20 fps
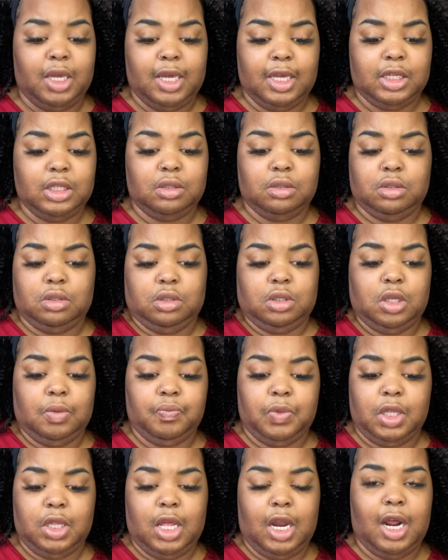It's
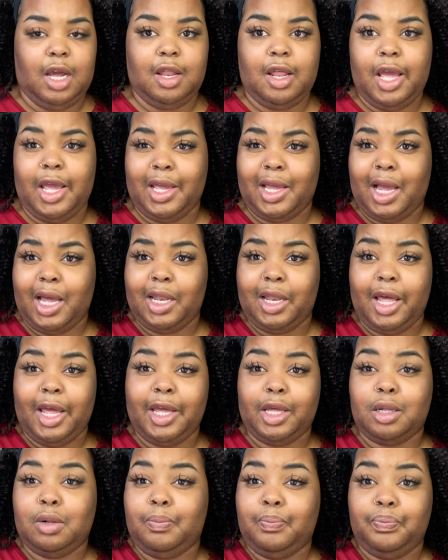something that I like. I
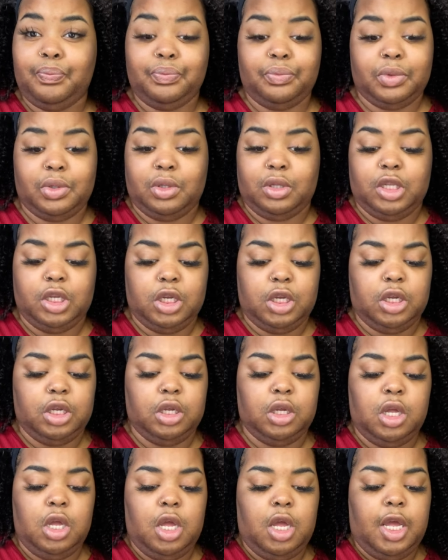like
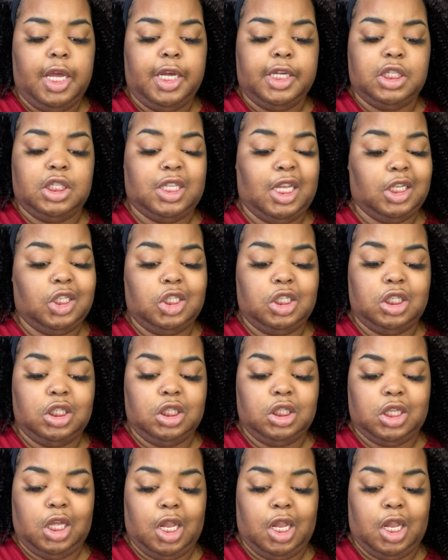the sessions.